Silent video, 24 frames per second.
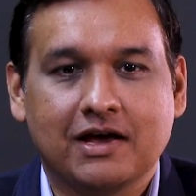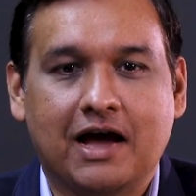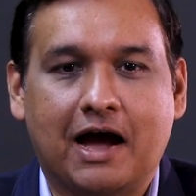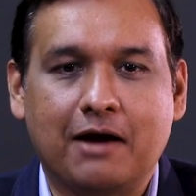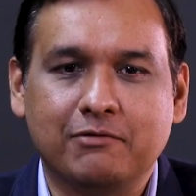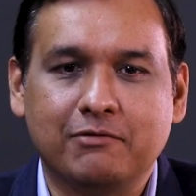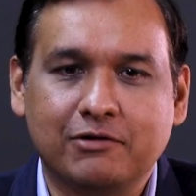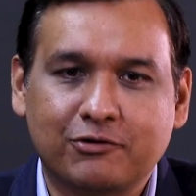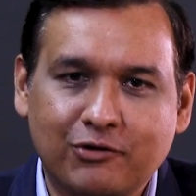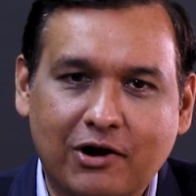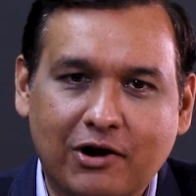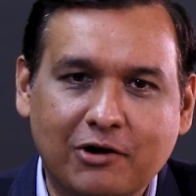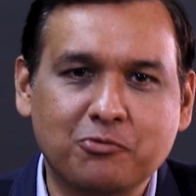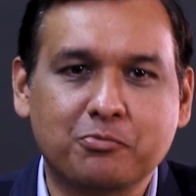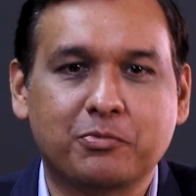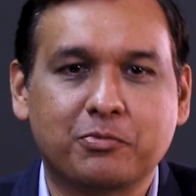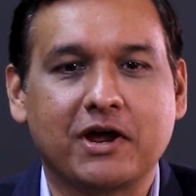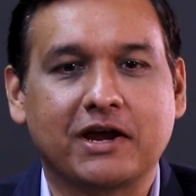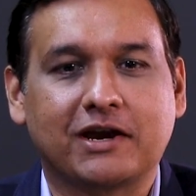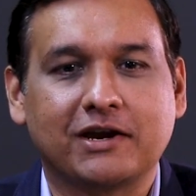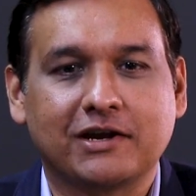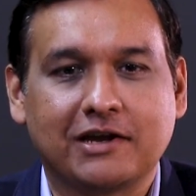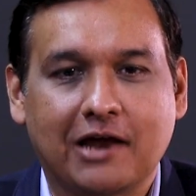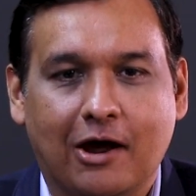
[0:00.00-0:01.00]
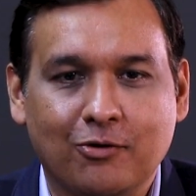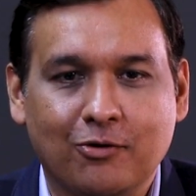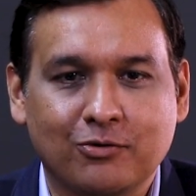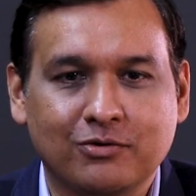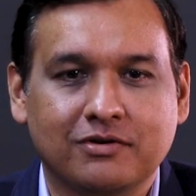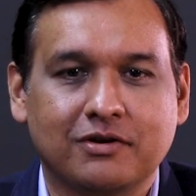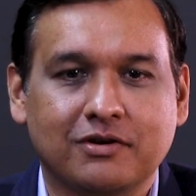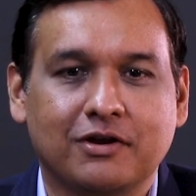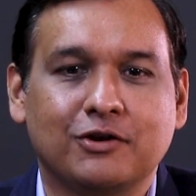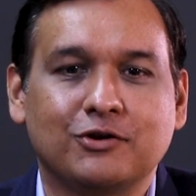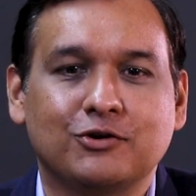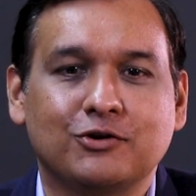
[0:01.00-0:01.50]
I will try to break it
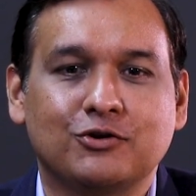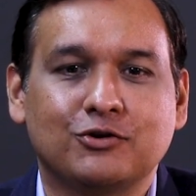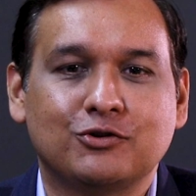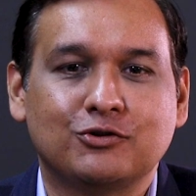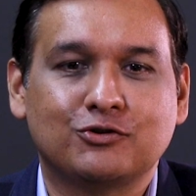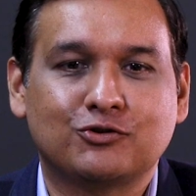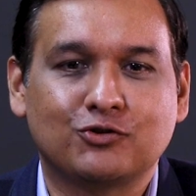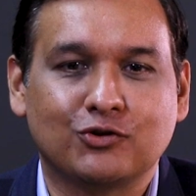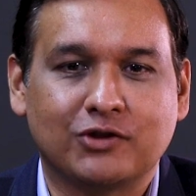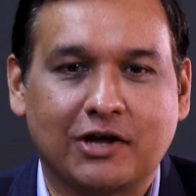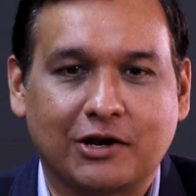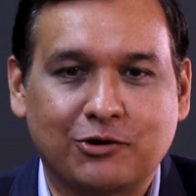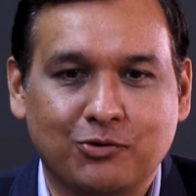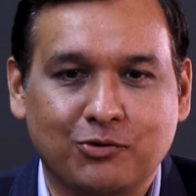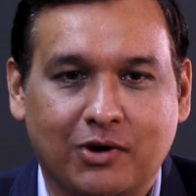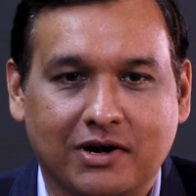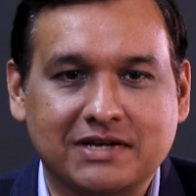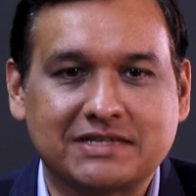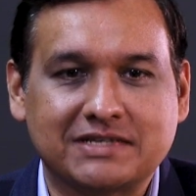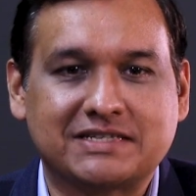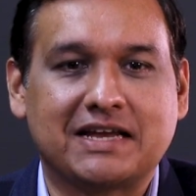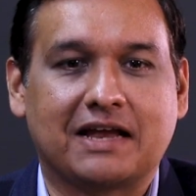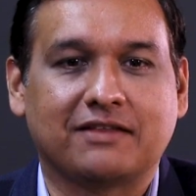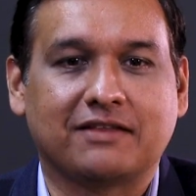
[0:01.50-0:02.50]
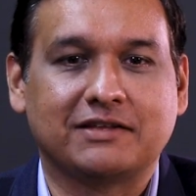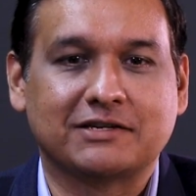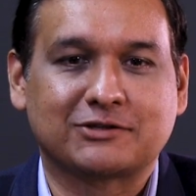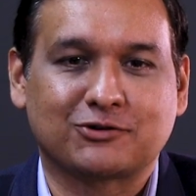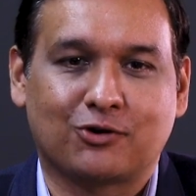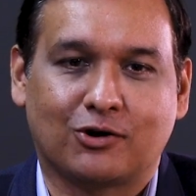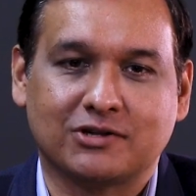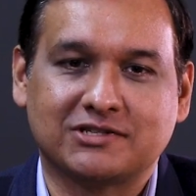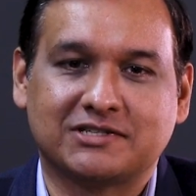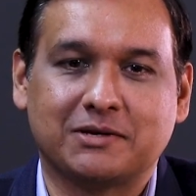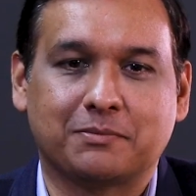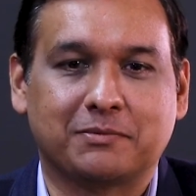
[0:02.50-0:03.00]
down so that you understand this
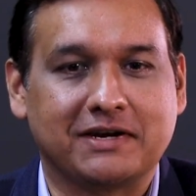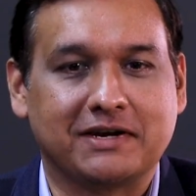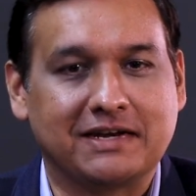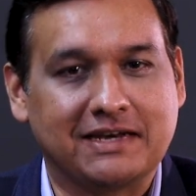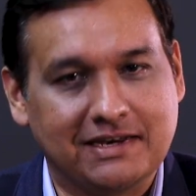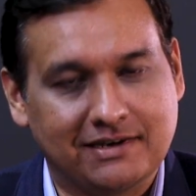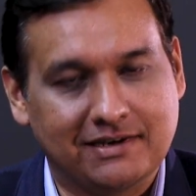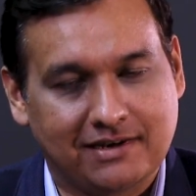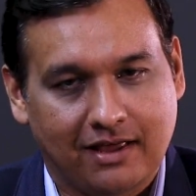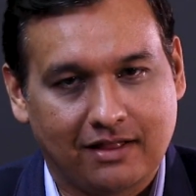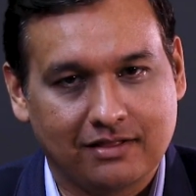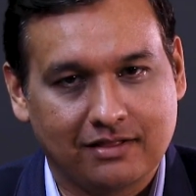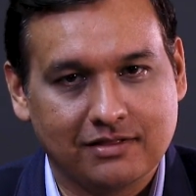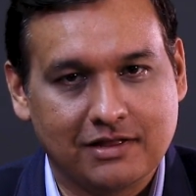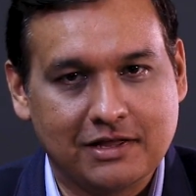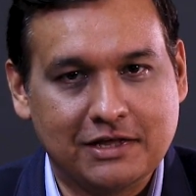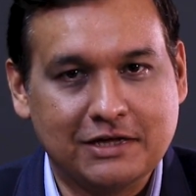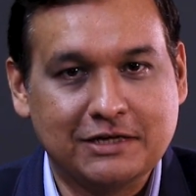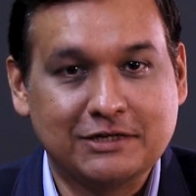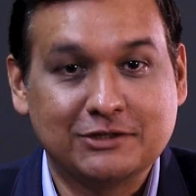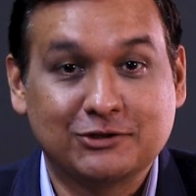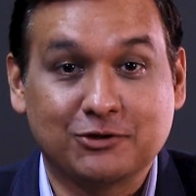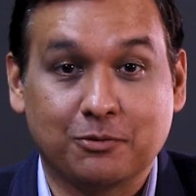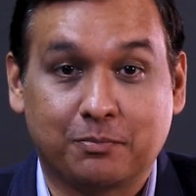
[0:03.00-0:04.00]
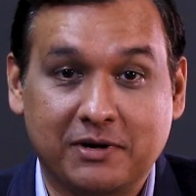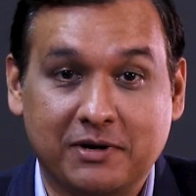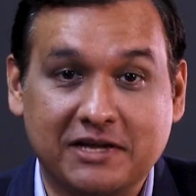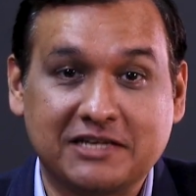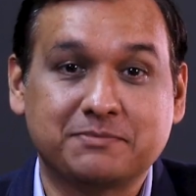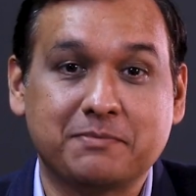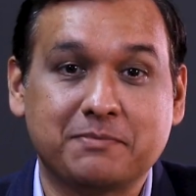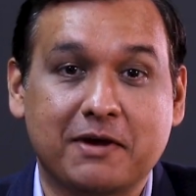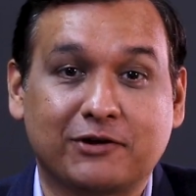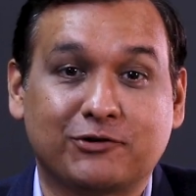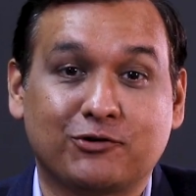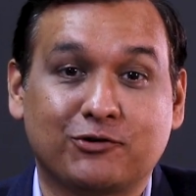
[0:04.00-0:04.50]
concept in detail, so
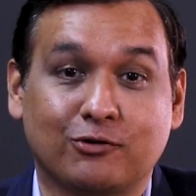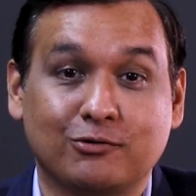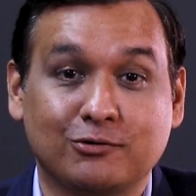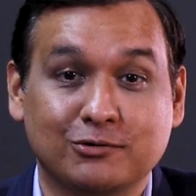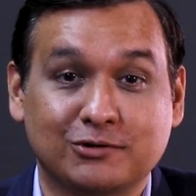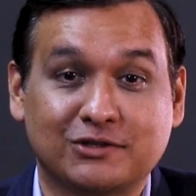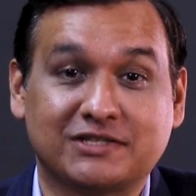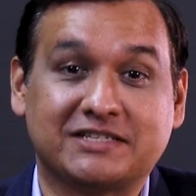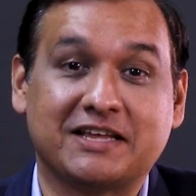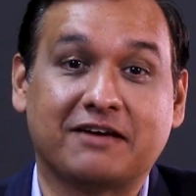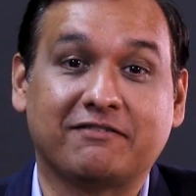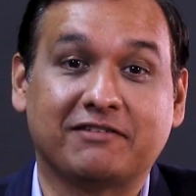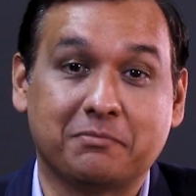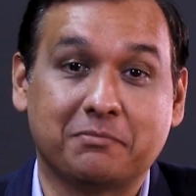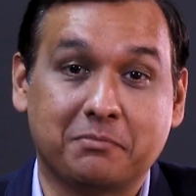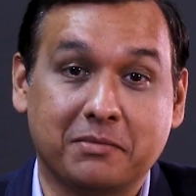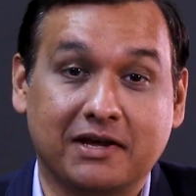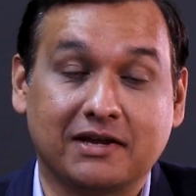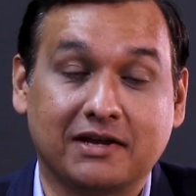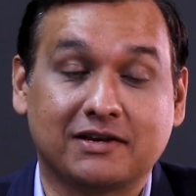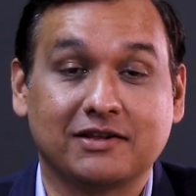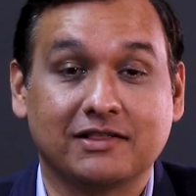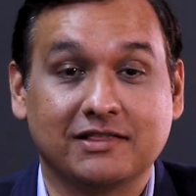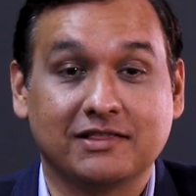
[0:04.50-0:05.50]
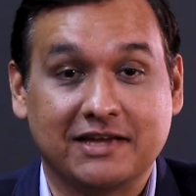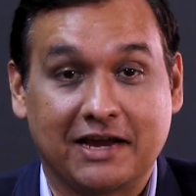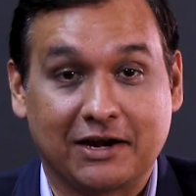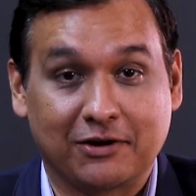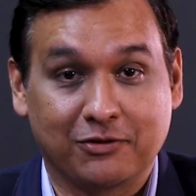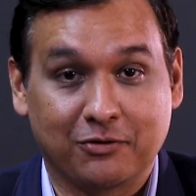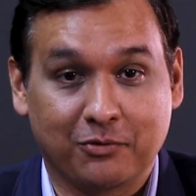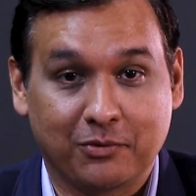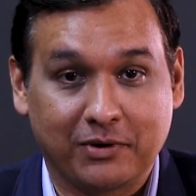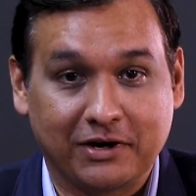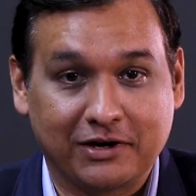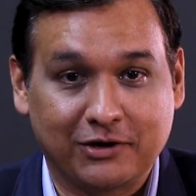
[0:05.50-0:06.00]
please make sure you stay with me till the end
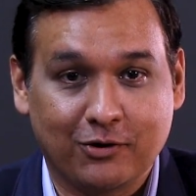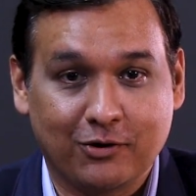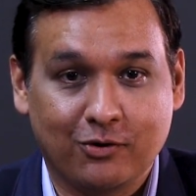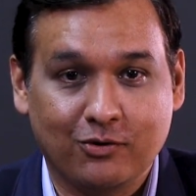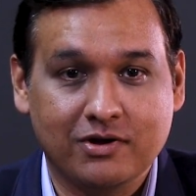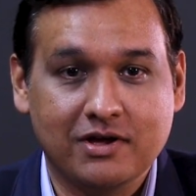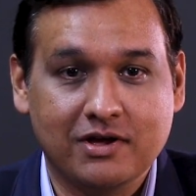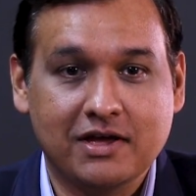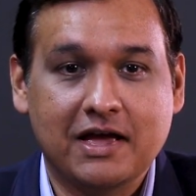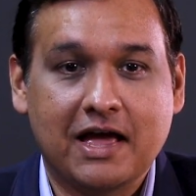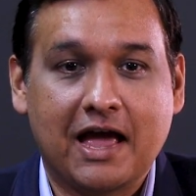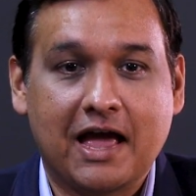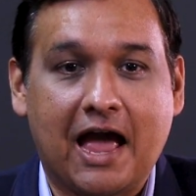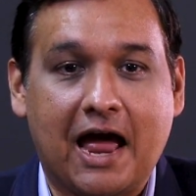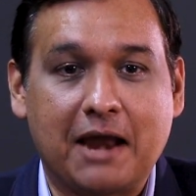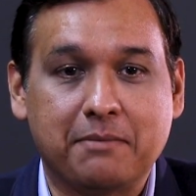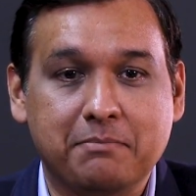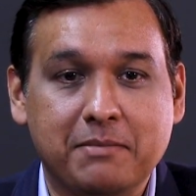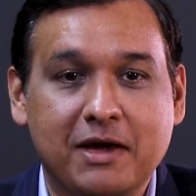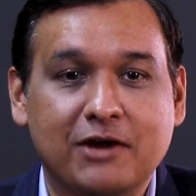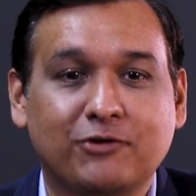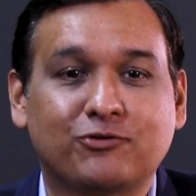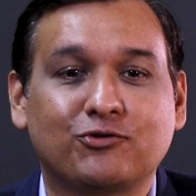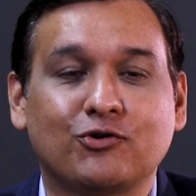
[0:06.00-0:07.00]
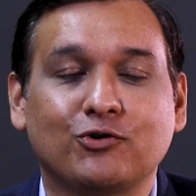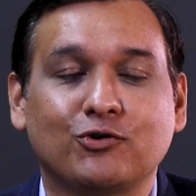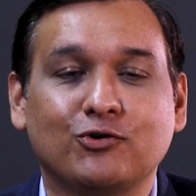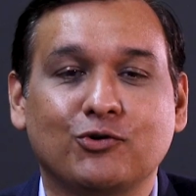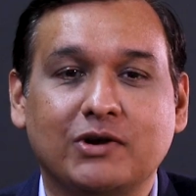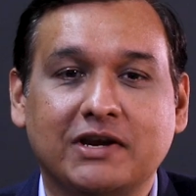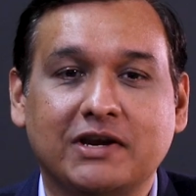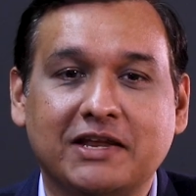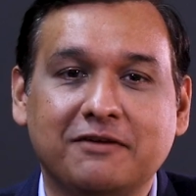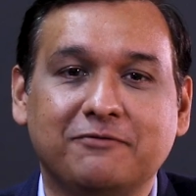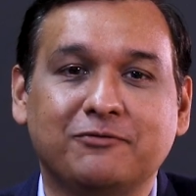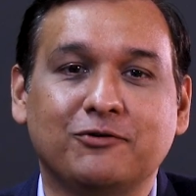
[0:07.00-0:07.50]
of the video and make sure you
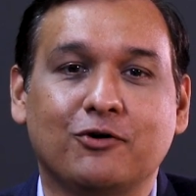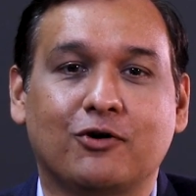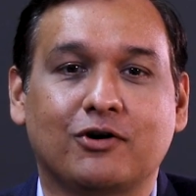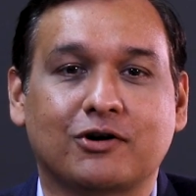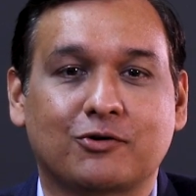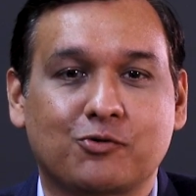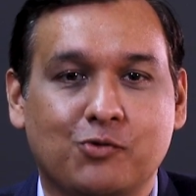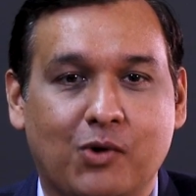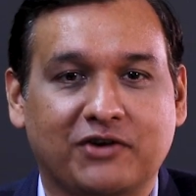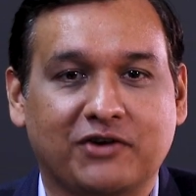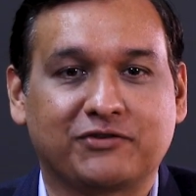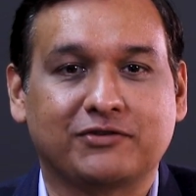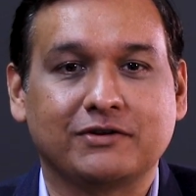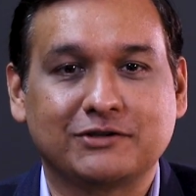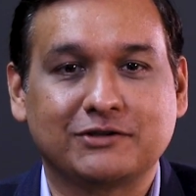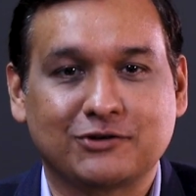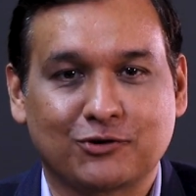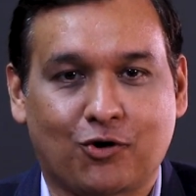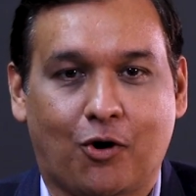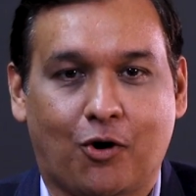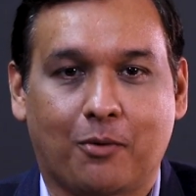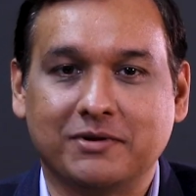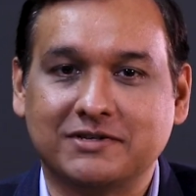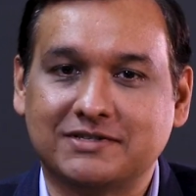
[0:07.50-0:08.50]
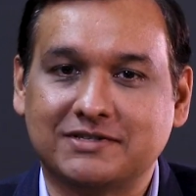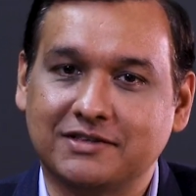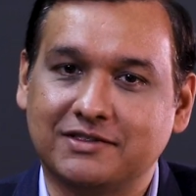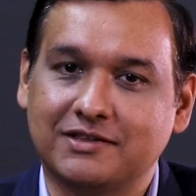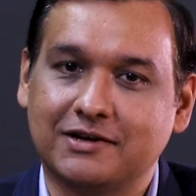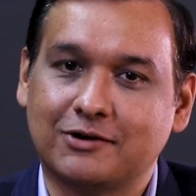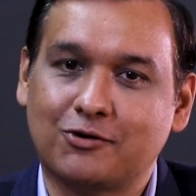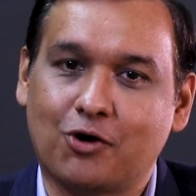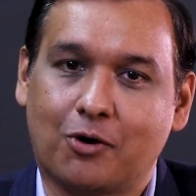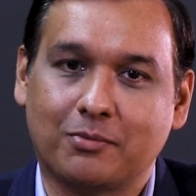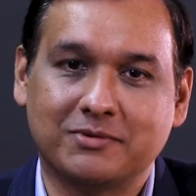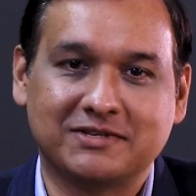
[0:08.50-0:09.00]
leave your questions or comments in
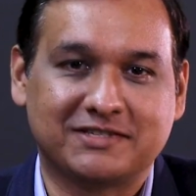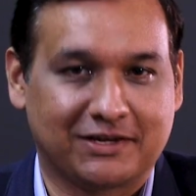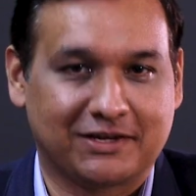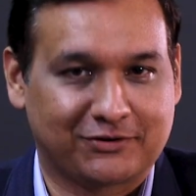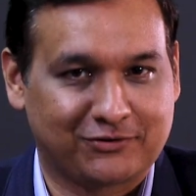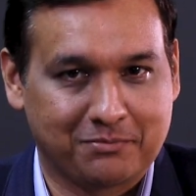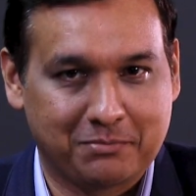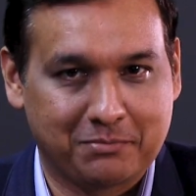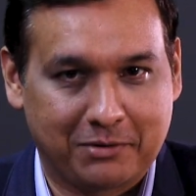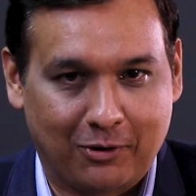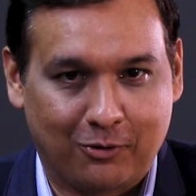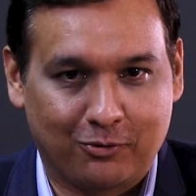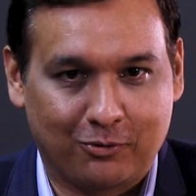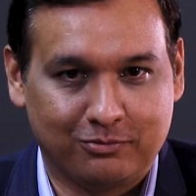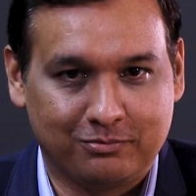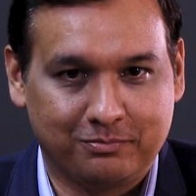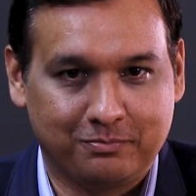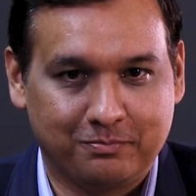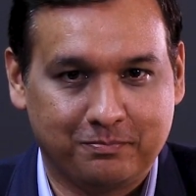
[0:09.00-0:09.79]
the comment section below.